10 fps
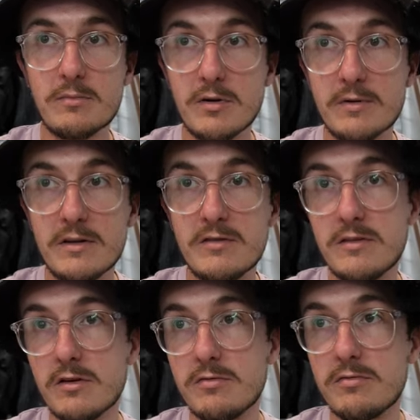property
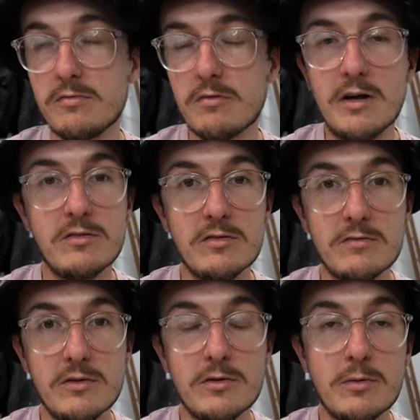itself raises a
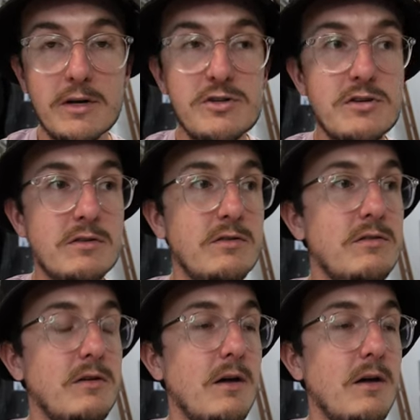few questions.